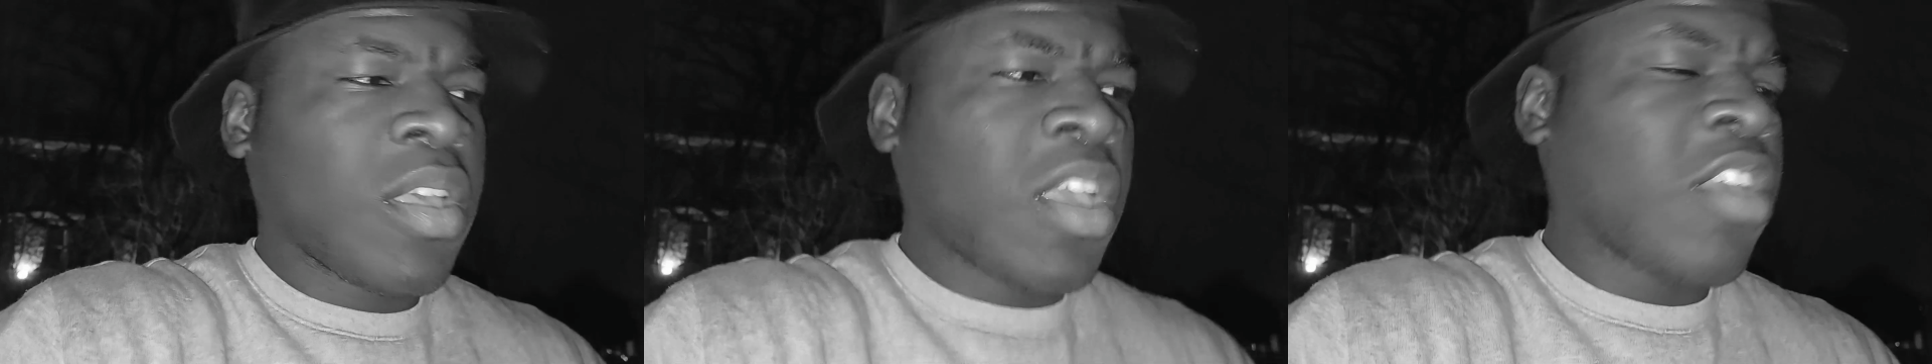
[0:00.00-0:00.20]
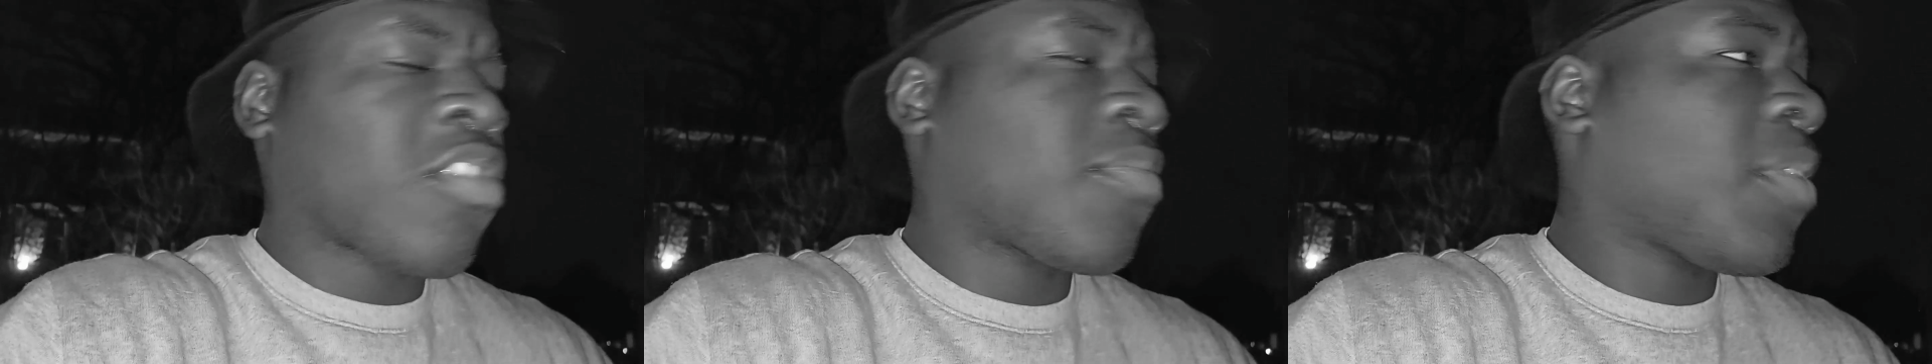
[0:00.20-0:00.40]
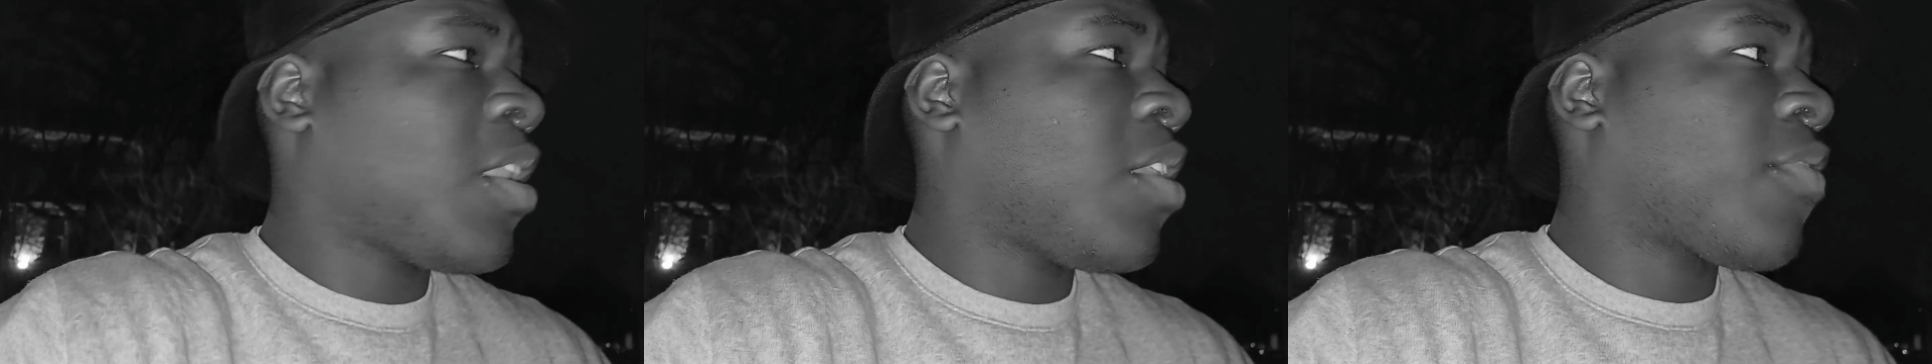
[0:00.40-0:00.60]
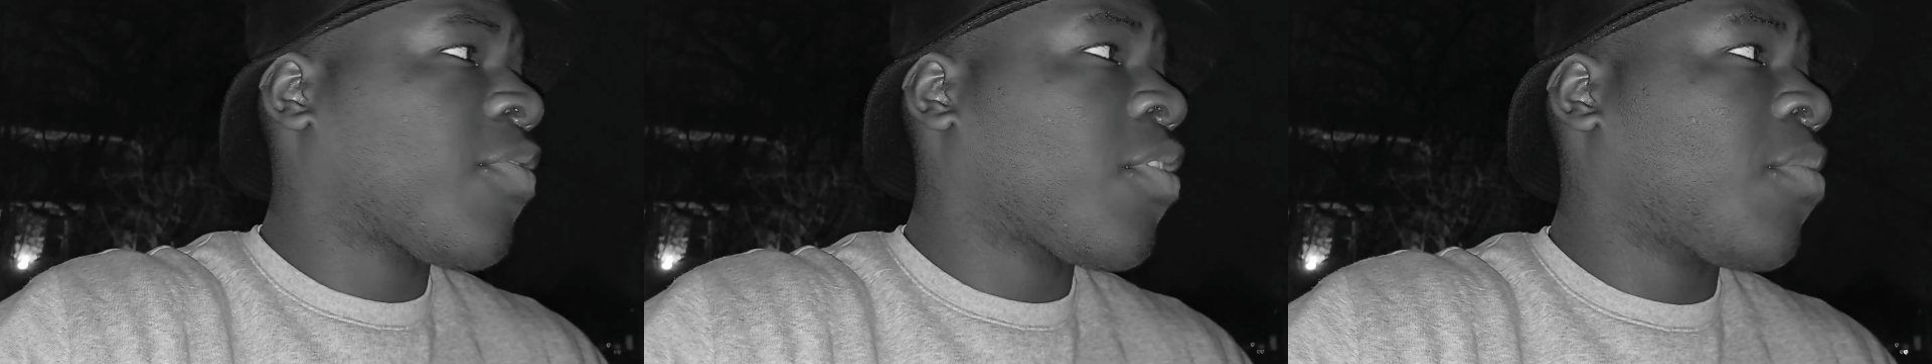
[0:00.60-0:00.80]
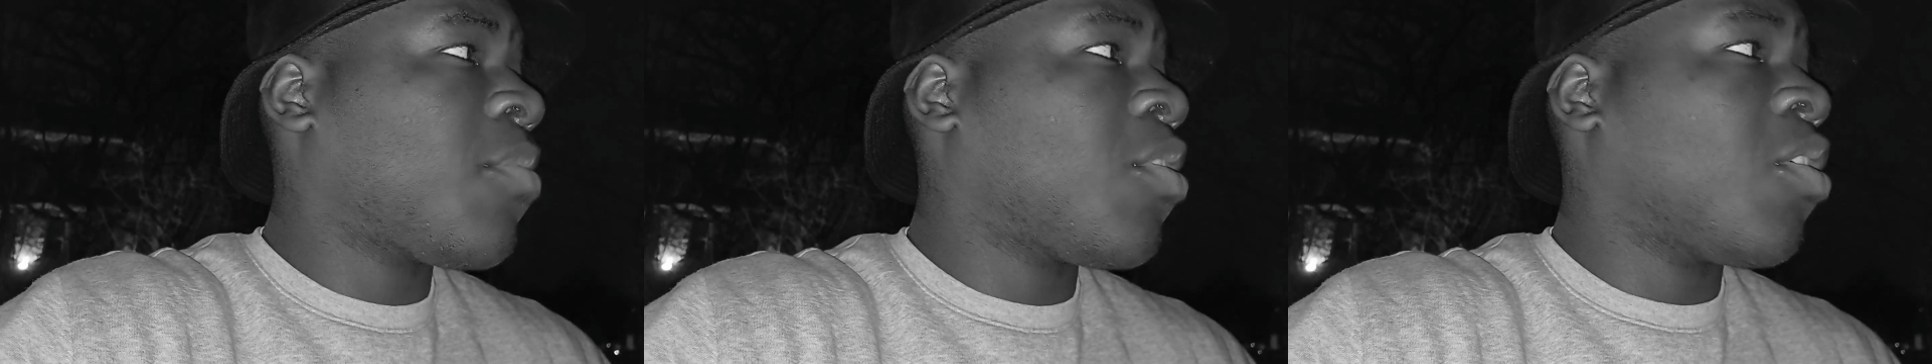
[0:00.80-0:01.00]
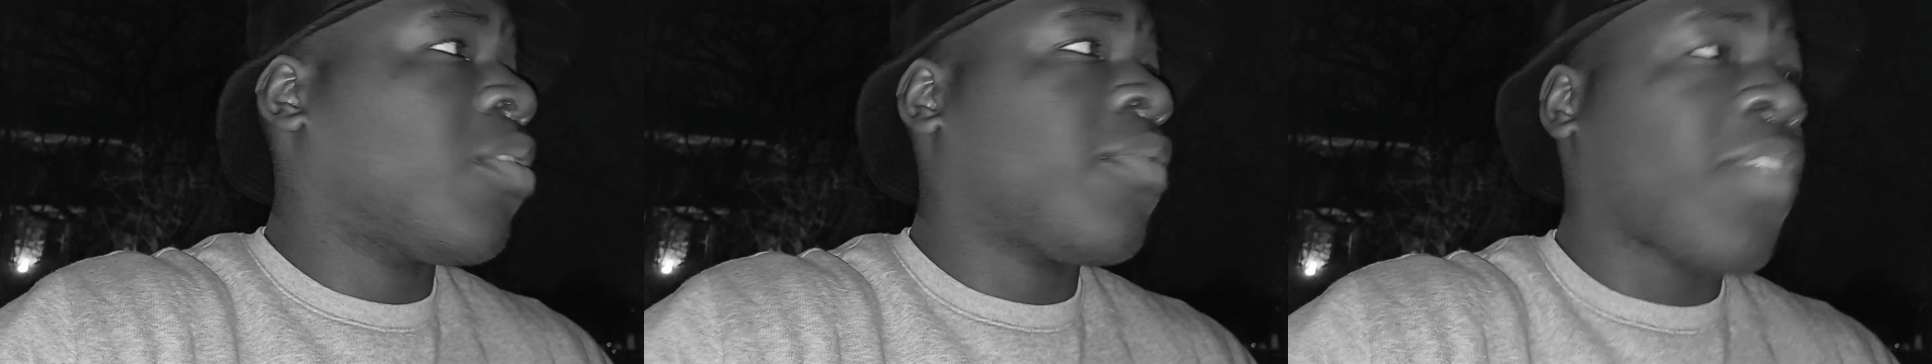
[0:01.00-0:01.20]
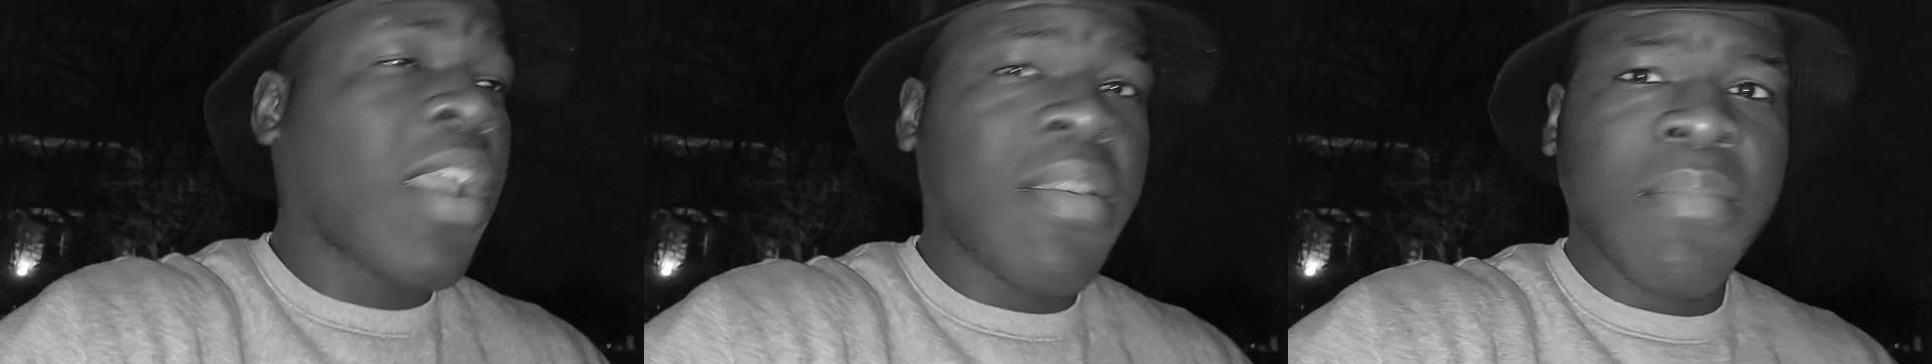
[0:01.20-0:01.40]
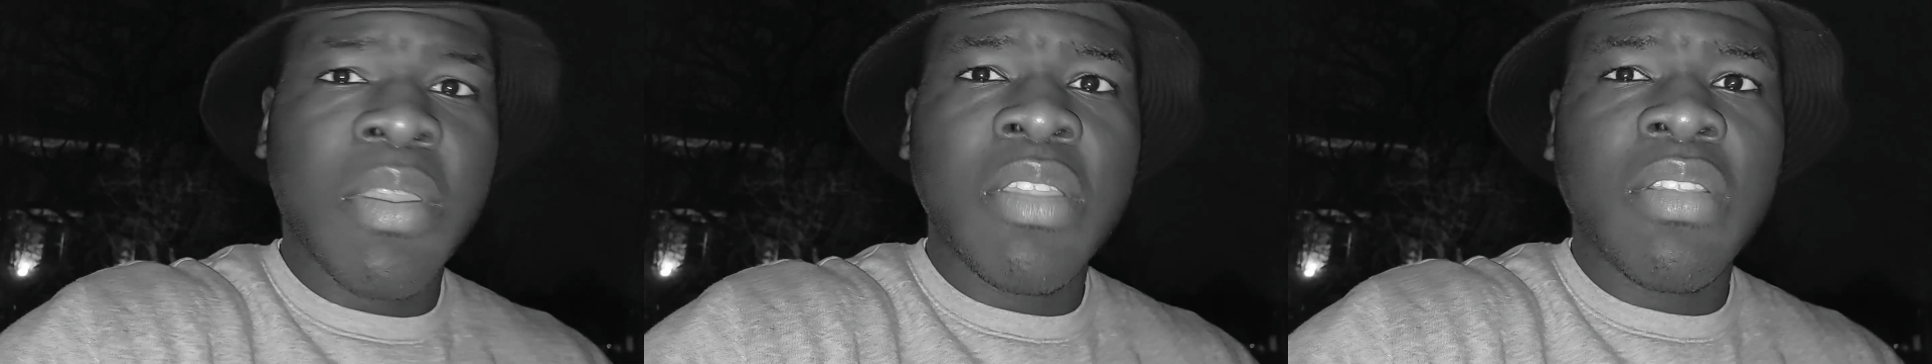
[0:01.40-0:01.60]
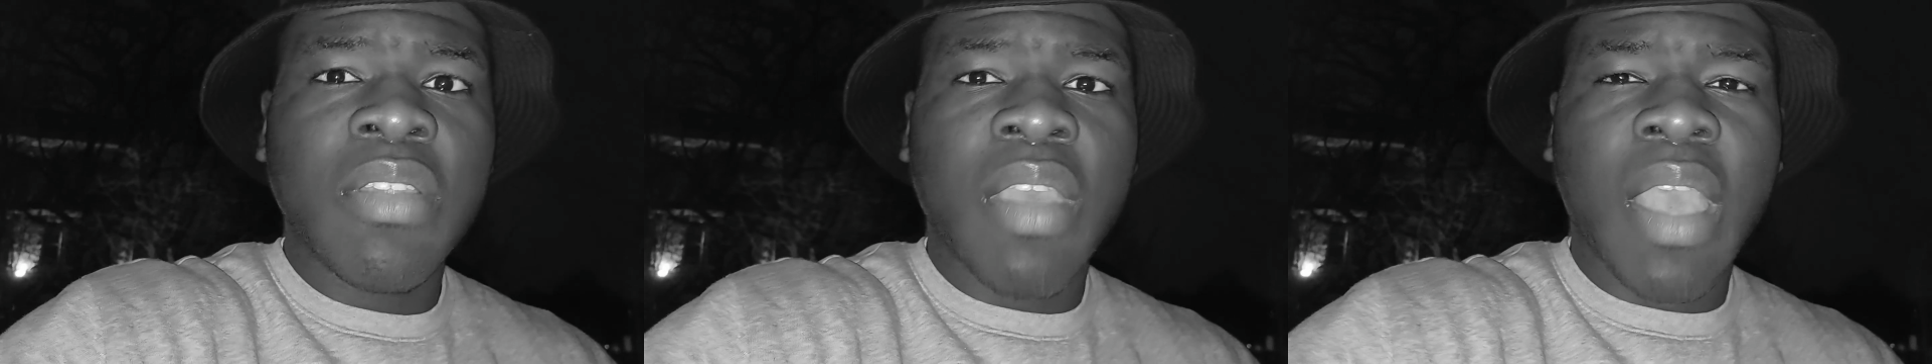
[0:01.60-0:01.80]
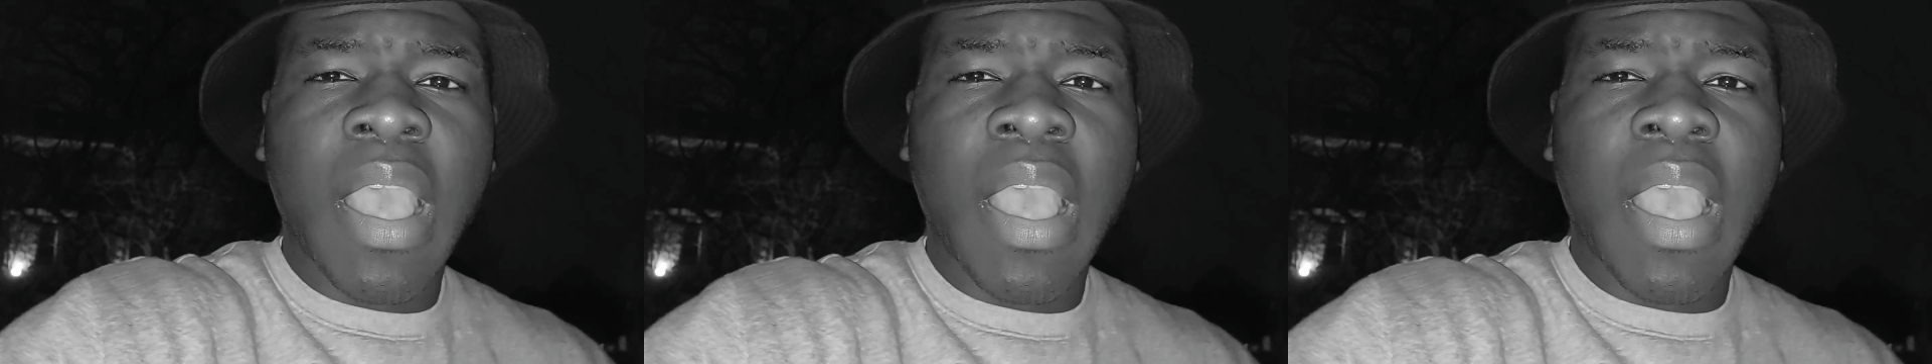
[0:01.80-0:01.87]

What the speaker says: It's mainly from your environment.